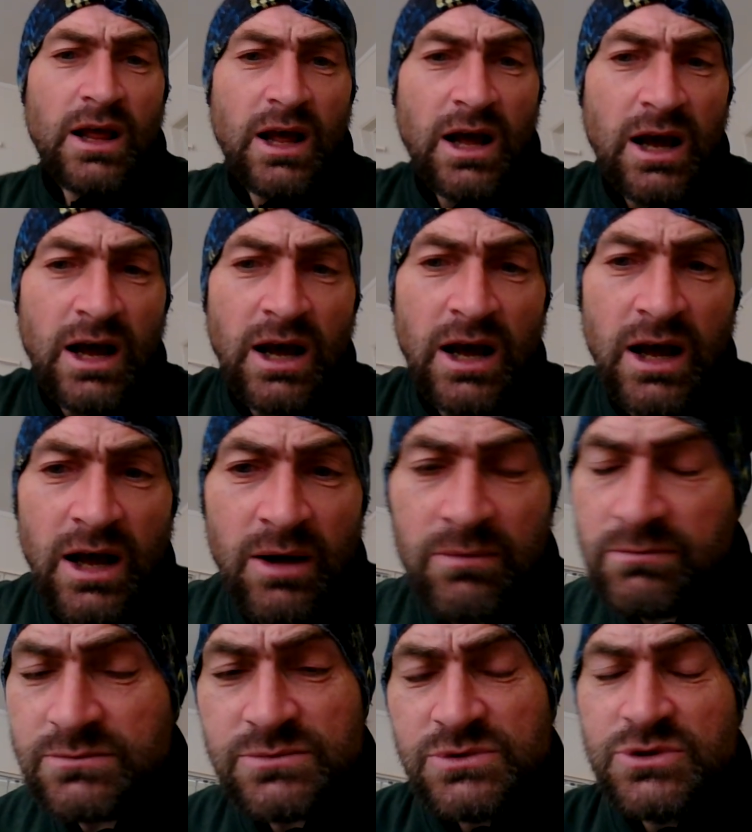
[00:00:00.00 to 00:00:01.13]

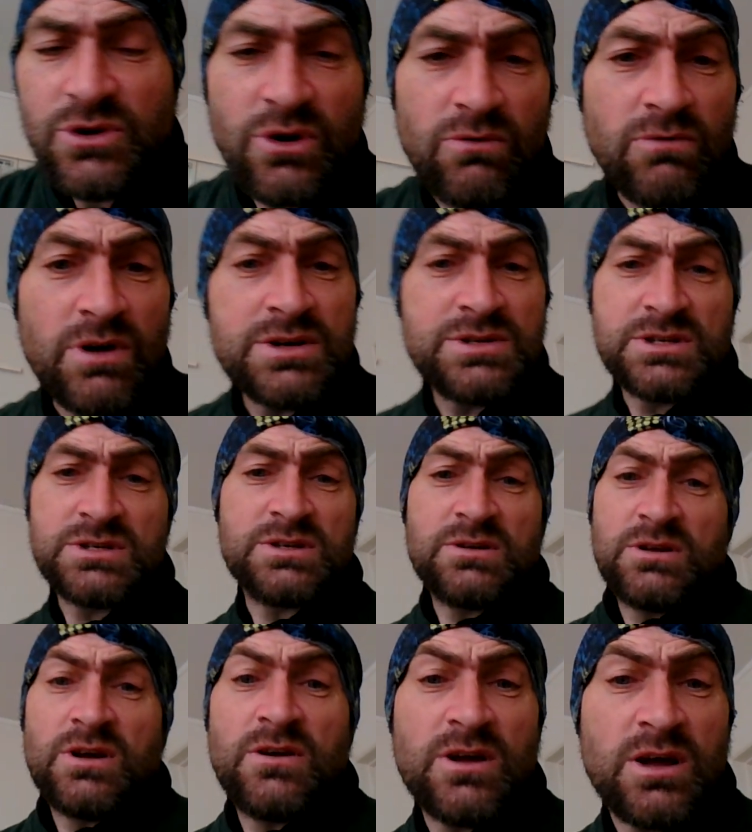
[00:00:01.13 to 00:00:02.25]
certain reasons,
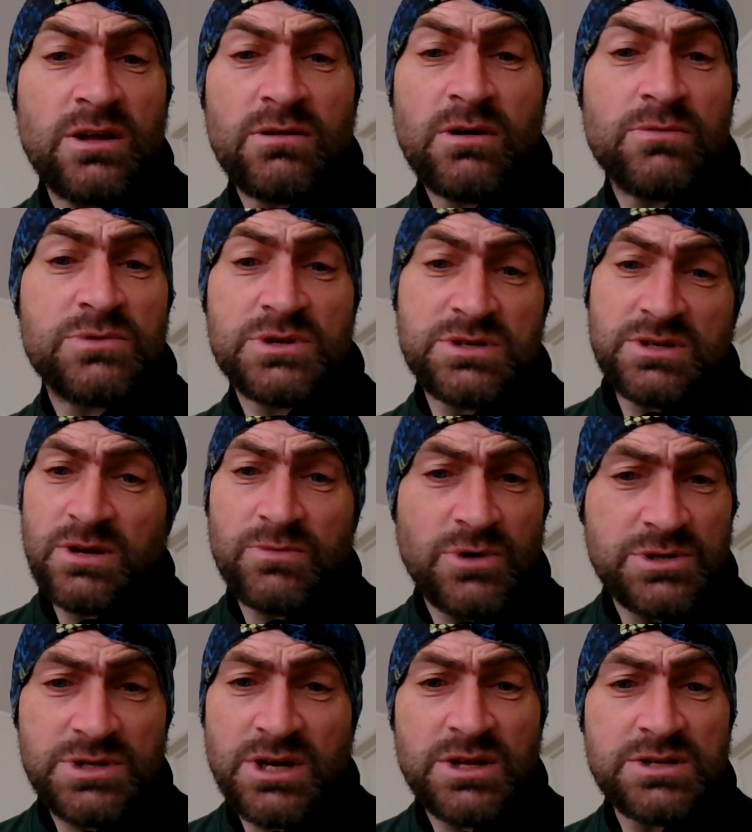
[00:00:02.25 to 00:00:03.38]
and I'm
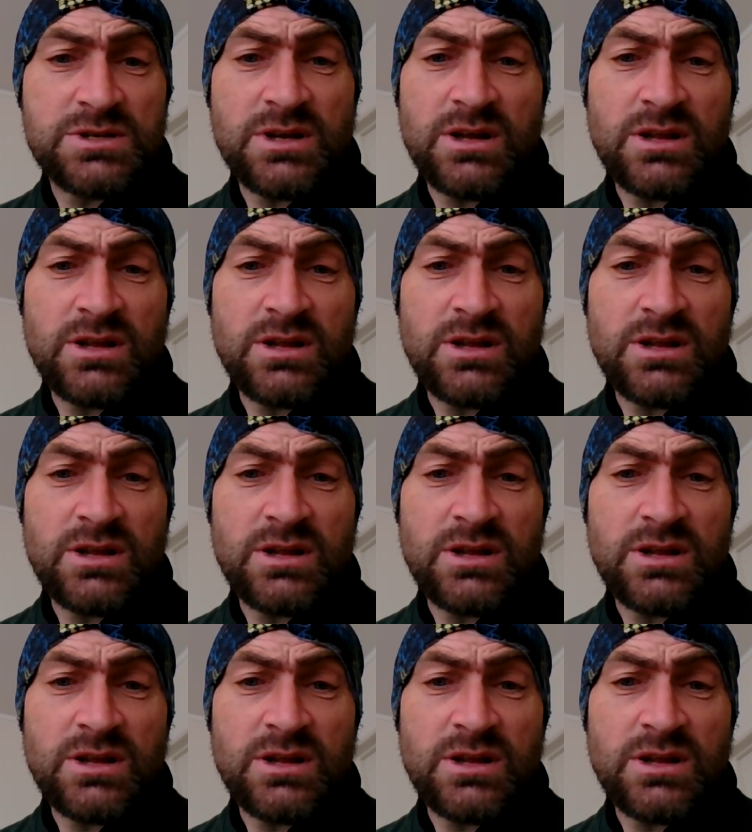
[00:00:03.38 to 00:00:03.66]
not saying this